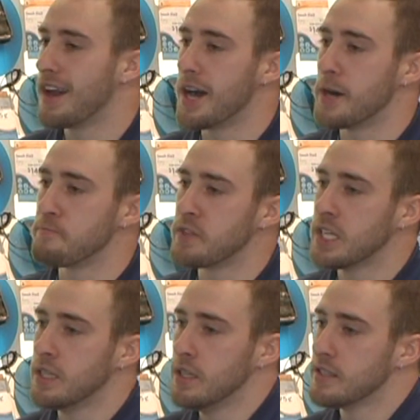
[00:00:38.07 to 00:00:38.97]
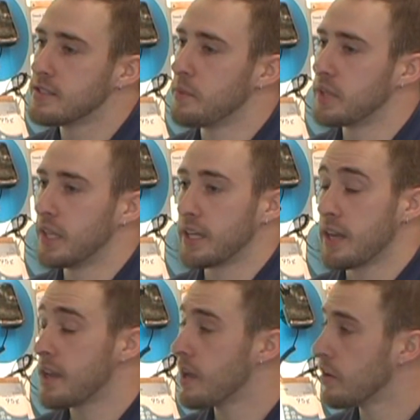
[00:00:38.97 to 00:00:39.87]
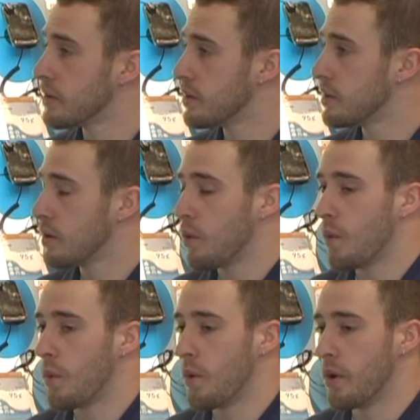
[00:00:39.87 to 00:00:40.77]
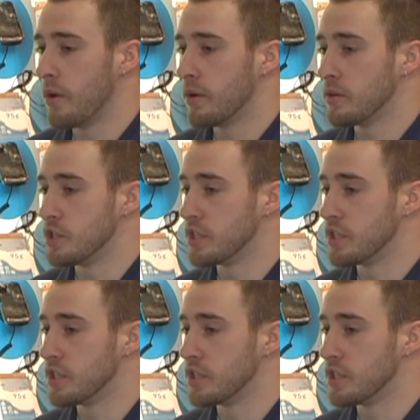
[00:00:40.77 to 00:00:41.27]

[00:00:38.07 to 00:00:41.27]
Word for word: Um, something like a calendar or